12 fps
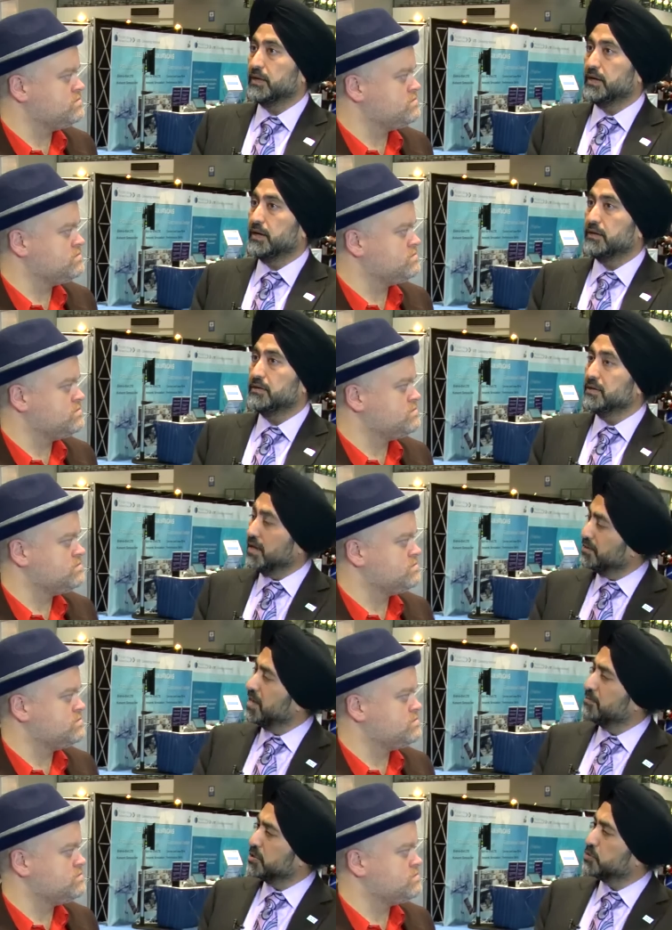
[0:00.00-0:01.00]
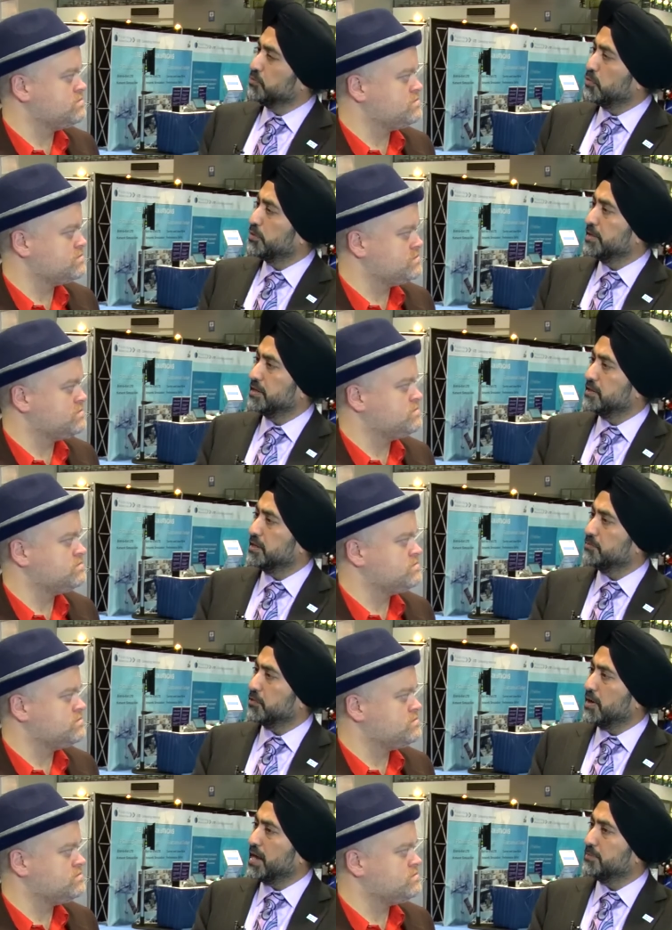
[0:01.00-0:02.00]
Speaker 1: Uh, not that much more than, than
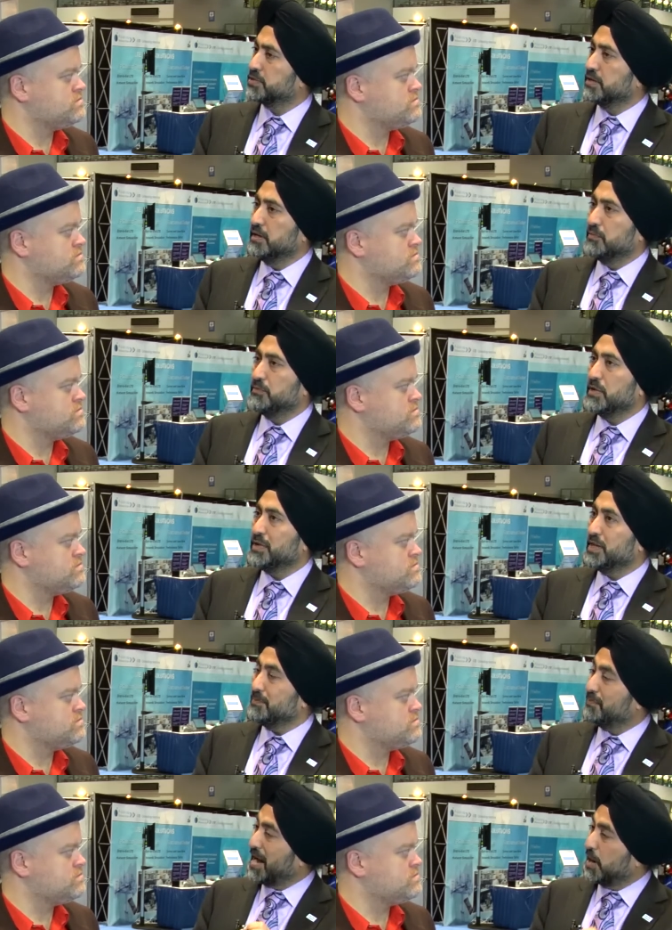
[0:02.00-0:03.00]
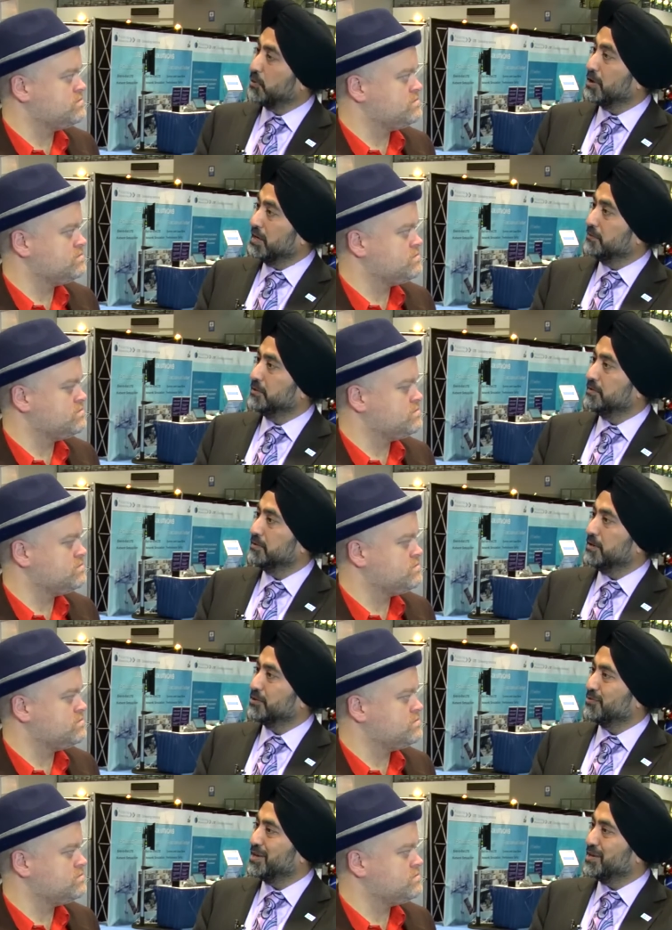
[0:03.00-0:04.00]
perhaps maybe the power level
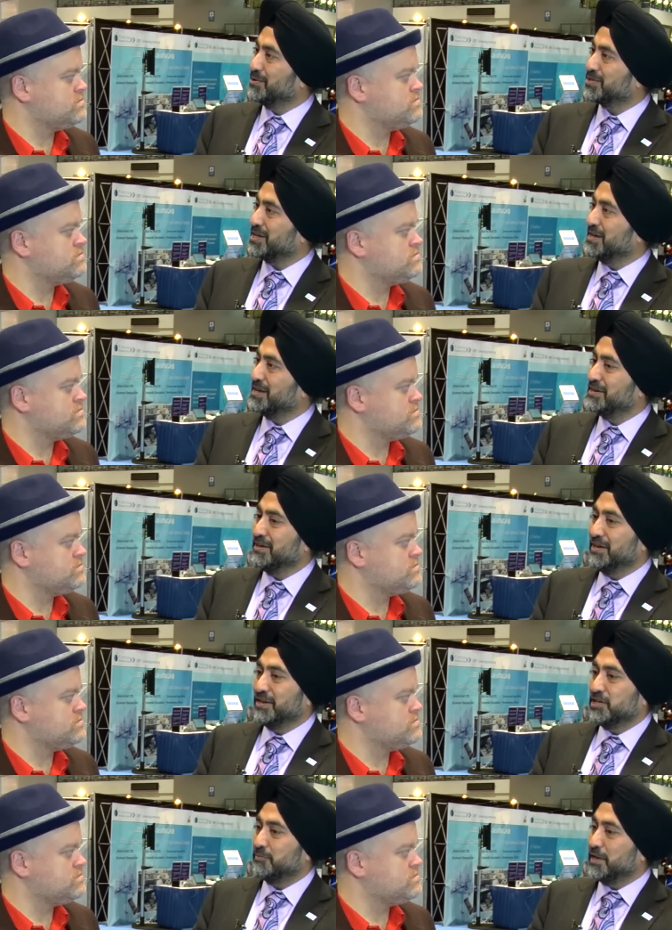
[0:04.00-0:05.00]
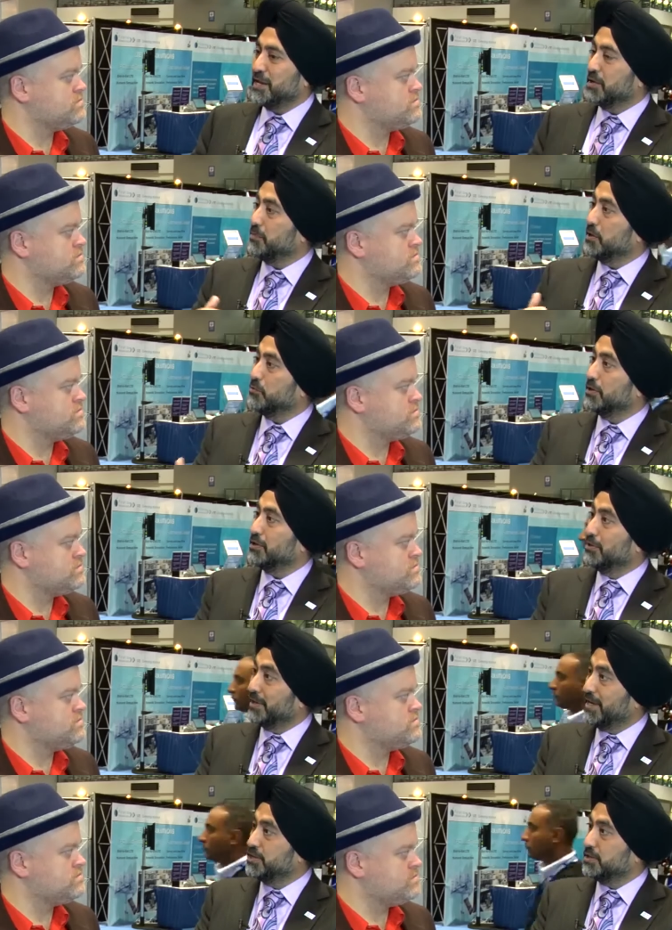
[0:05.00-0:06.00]
on the radio side, depending upon what
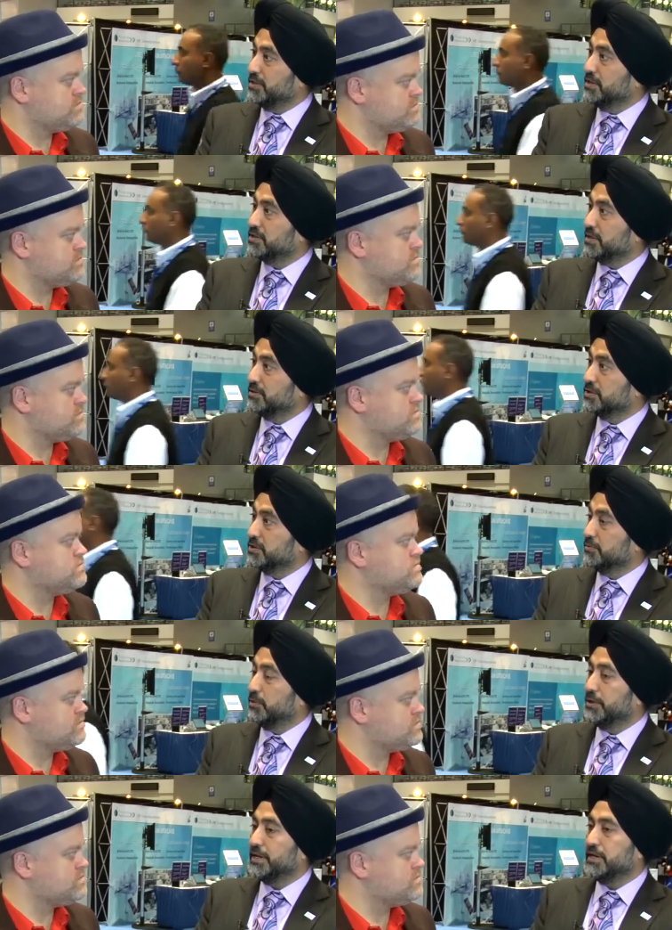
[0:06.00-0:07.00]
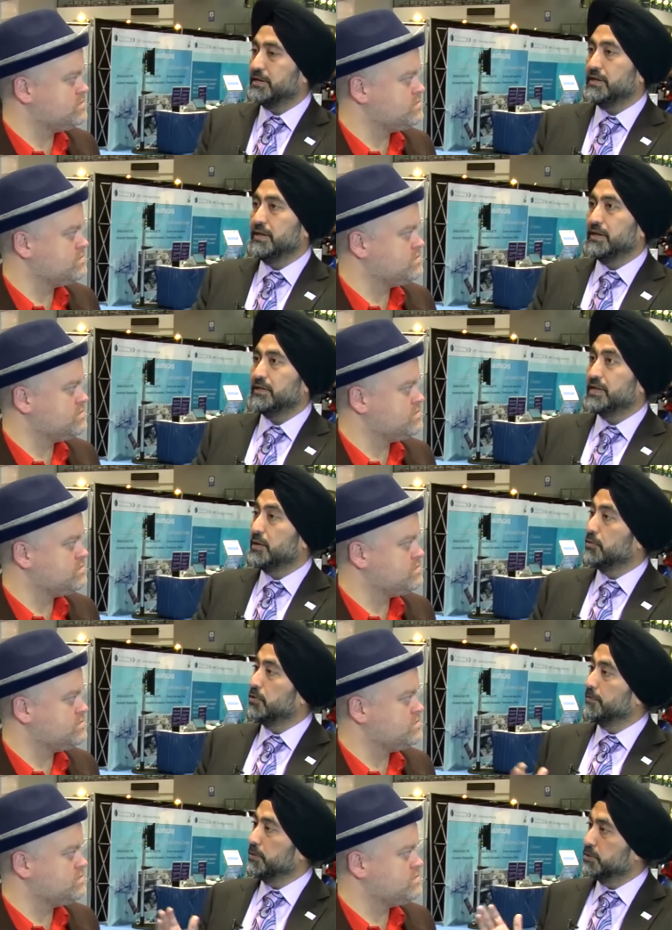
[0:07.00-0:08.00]
location these cells are deployed in, the
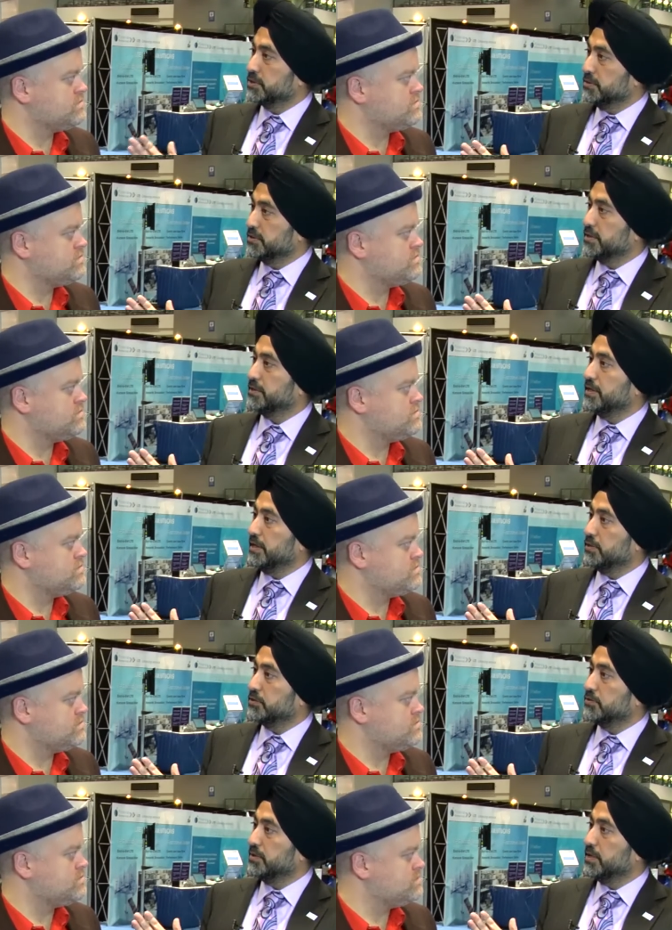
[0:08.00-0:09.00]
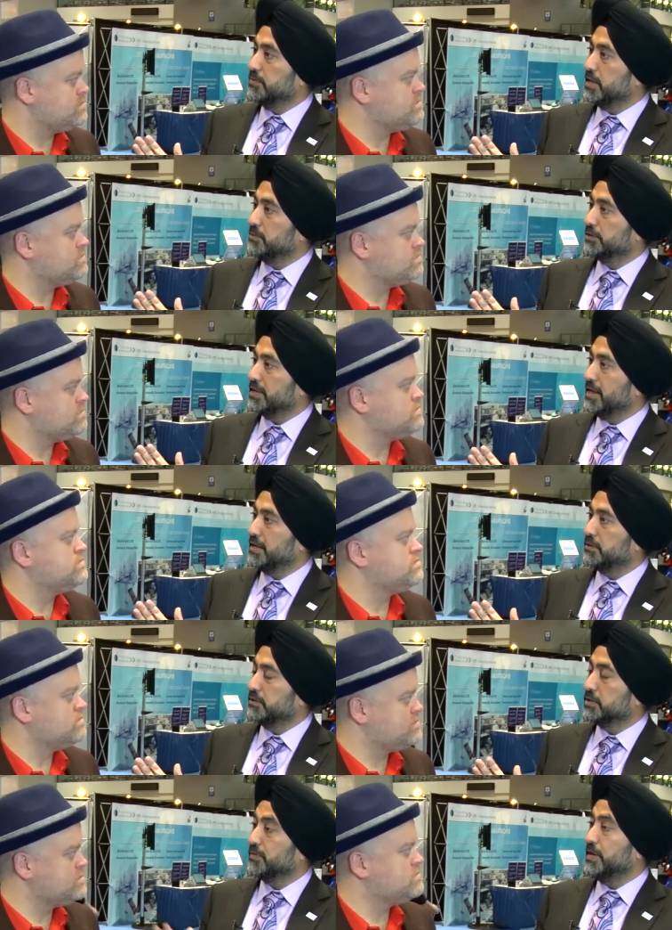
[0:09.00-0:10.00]
number of users that they need to uh, be able to
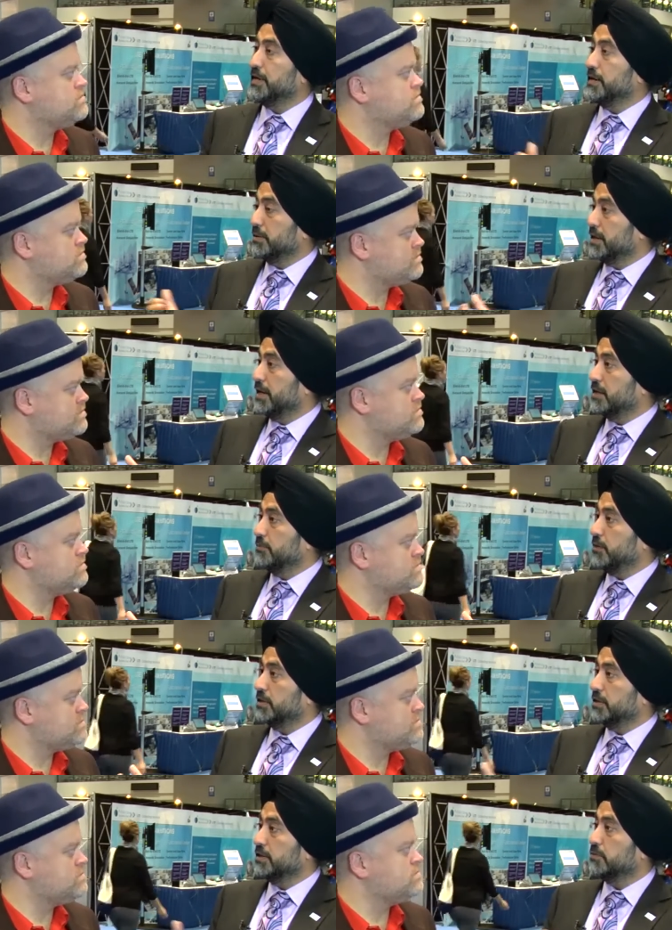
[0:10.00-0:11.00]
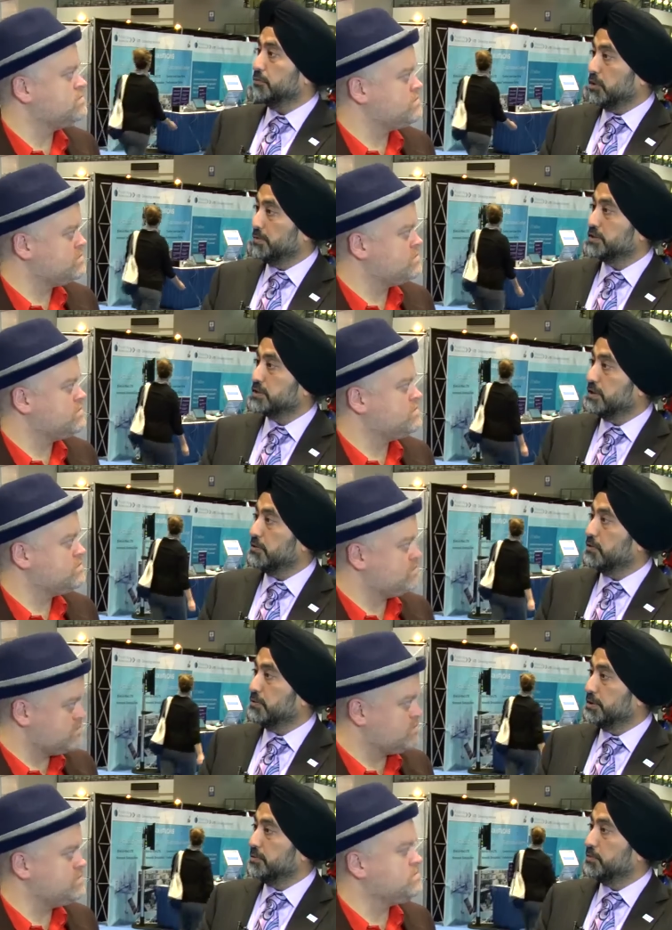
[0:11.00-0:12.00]
handle, depending uh, again upon the deployment scenario
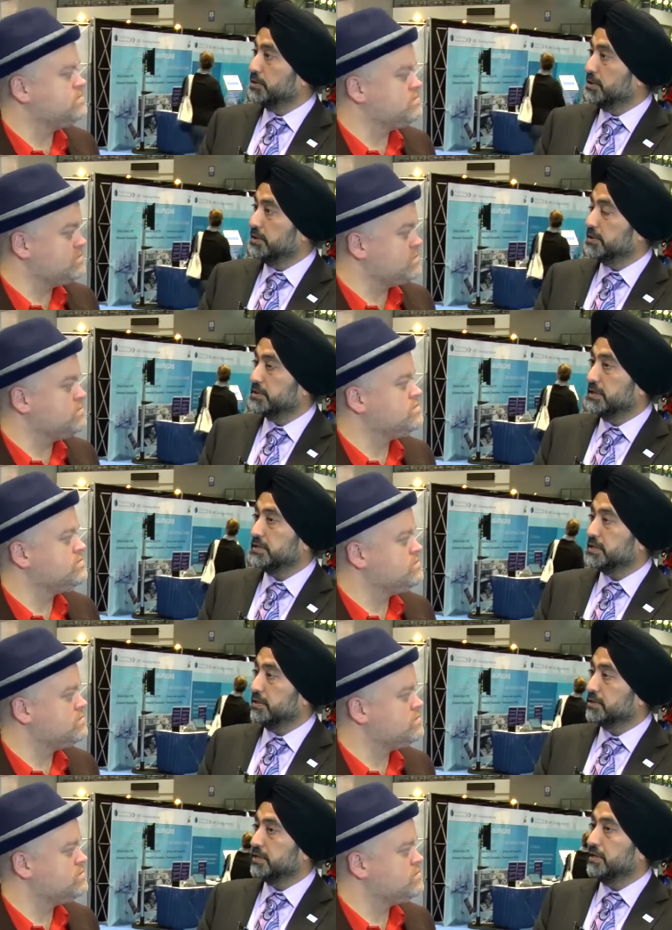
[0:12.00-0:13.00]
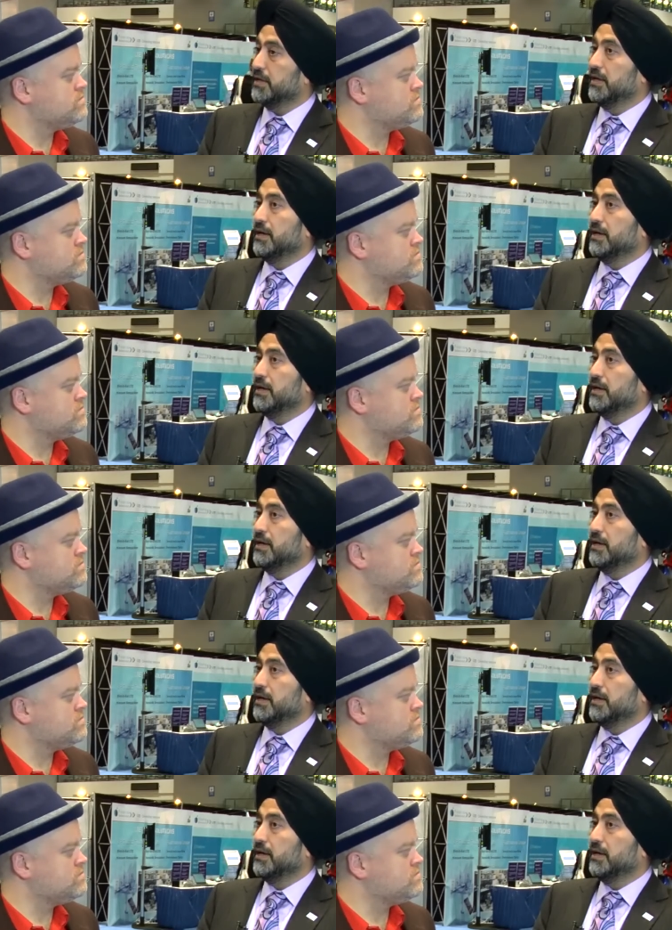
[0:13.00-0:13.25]
where they put these, mm-hmm. these cells in,